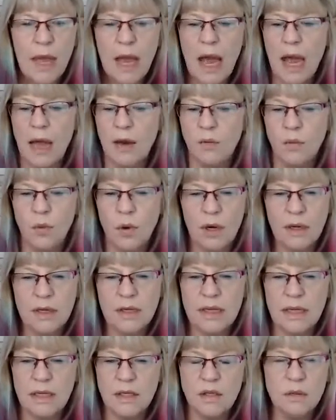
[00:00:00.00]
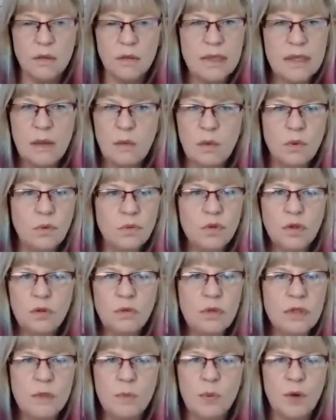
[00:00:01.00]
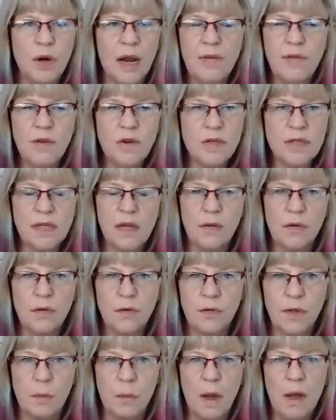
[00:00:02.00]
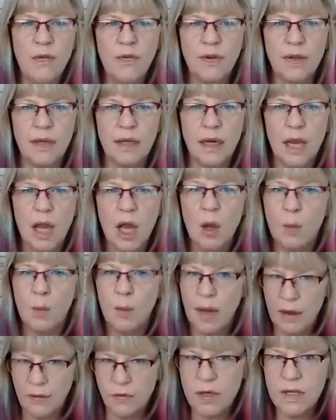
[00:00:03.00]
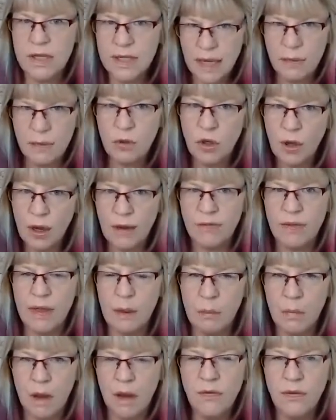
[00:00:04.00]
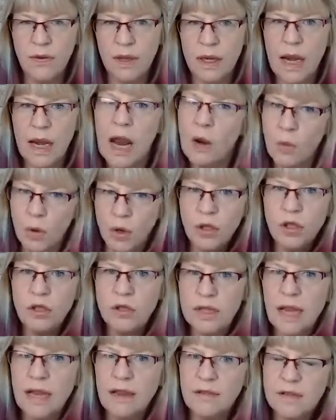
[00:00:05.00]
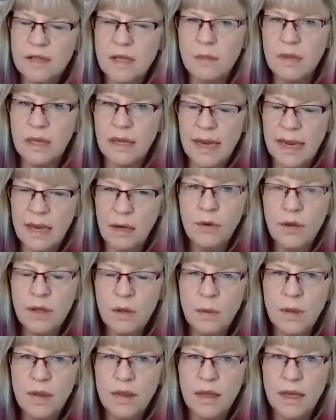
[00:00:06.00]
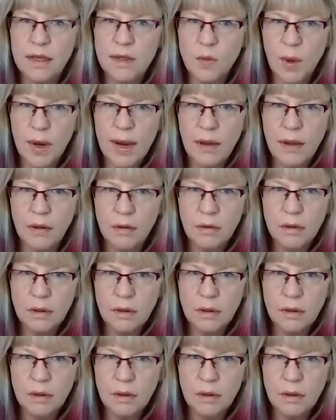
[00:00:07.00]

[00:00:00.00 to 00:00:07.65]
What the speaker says: And what I said to her is like, well, don't deprive yourself of the muffin, but every time you have that muffin, I want you to have something healthy with it as well.